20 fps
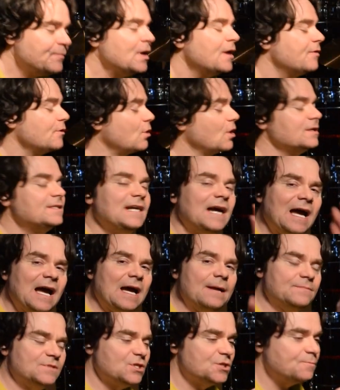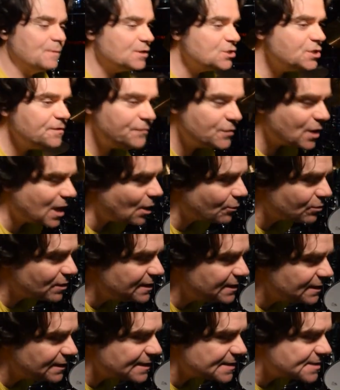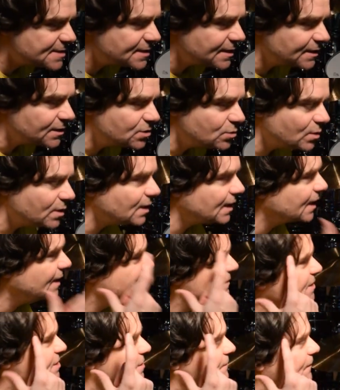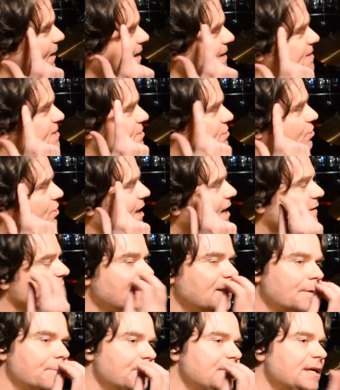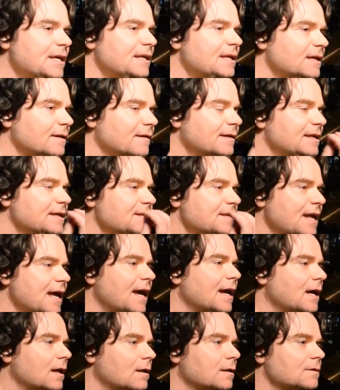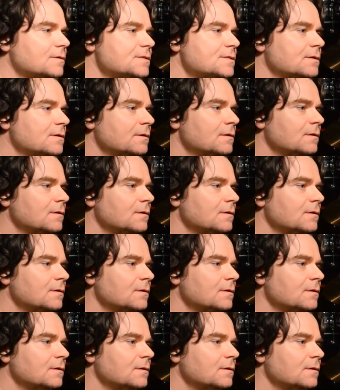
there are times, especially if you're not really listening to it, like the device in your head that immediately nails